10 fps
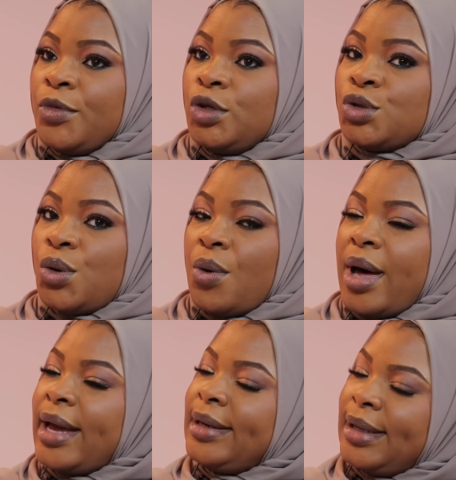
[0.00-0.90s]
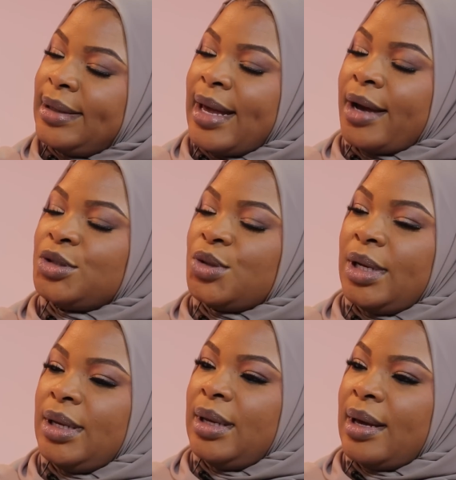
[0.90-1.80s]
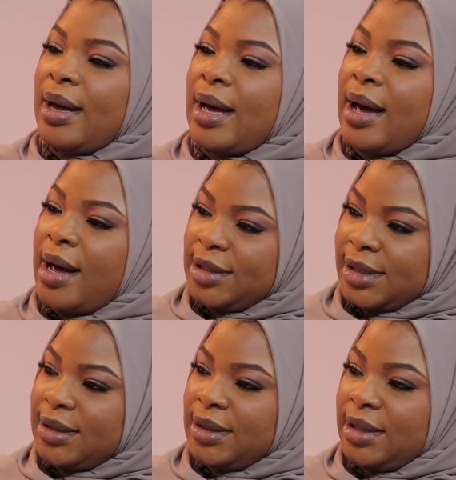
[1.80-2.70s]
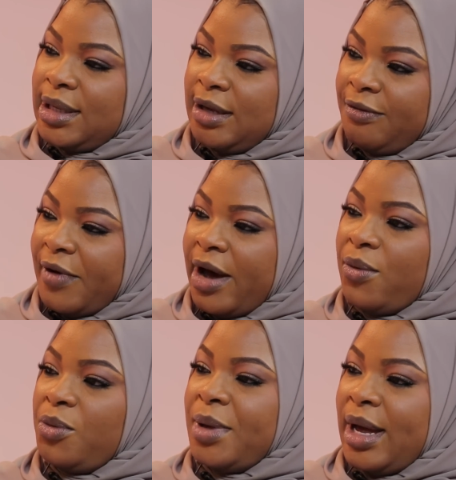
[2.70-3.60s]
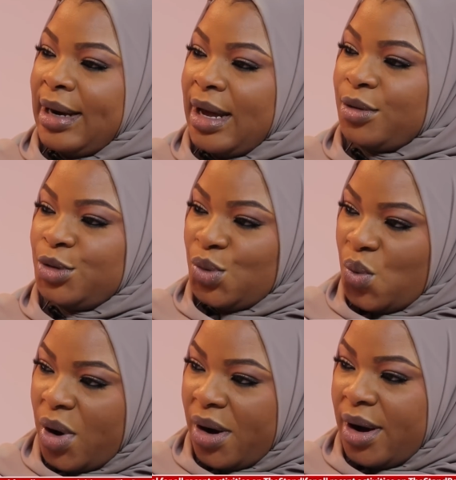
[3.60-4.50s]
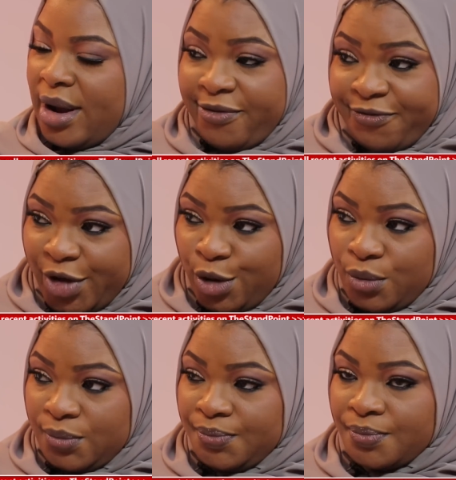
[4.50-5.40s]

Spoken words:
So I did actually ask if I would be allowed to wear a veil.